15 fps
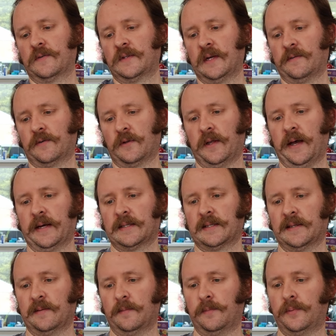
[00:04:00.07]
of several
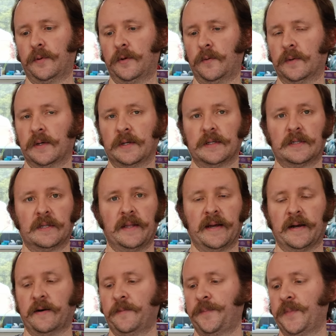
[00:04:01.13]
excellent breweries
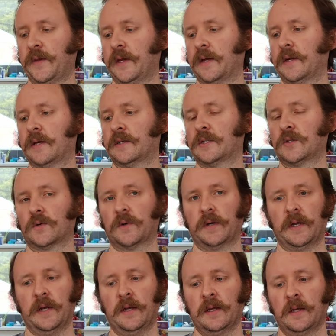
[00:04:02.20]
there in
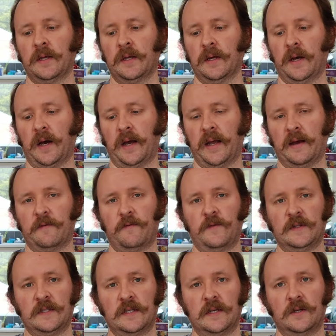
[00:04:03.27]
Astoria. I have
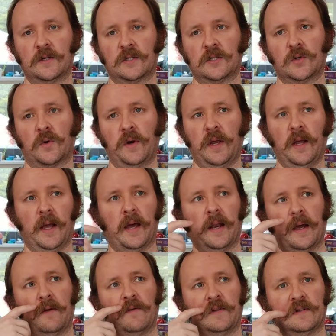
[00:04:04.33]
visited Astoria, and
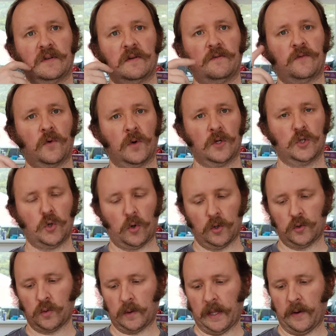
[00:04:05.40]
I visited Fort
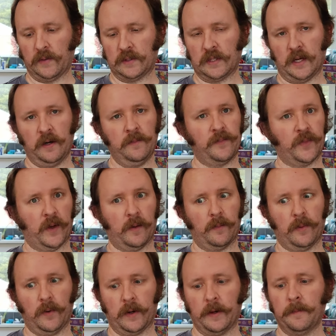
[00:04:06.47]
George while I was there, not
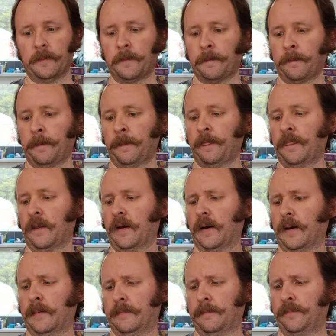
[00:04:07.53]
Buoy.
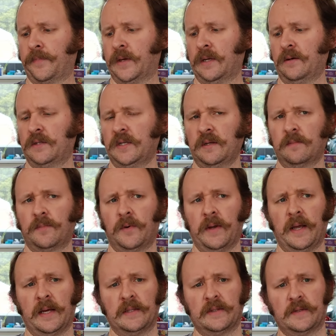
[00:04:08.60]
I understand Buoy
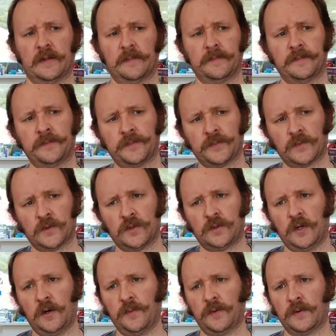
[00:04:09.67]
had some
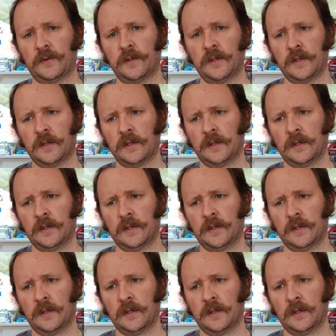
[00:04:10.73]
trouble